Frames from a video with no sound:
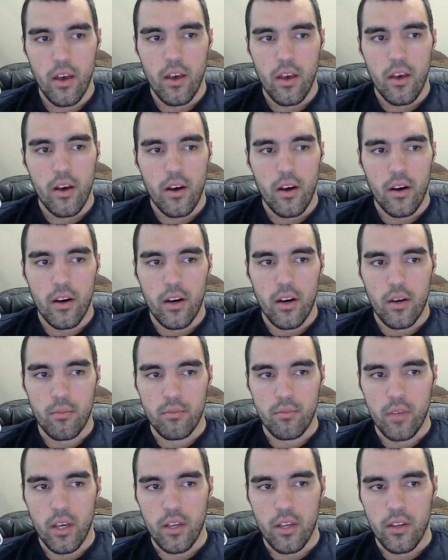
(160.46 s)

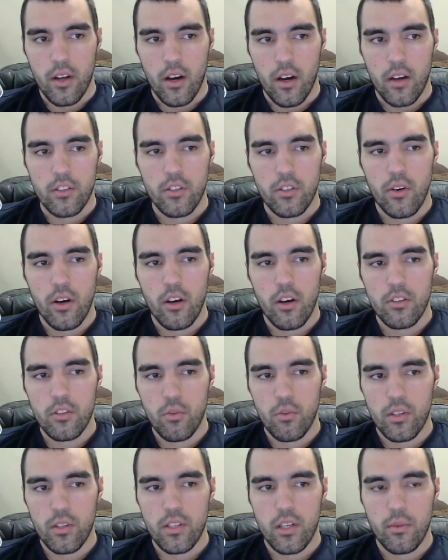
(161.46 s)
So I also
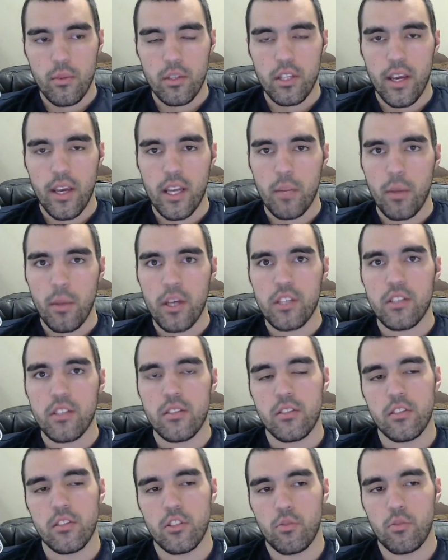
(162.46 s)
worked on a bunch of animations
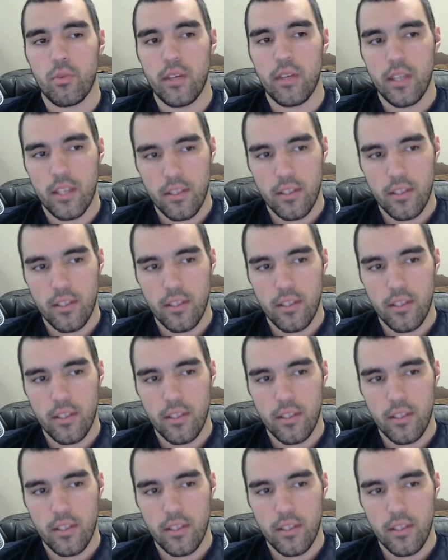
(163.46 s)
this week.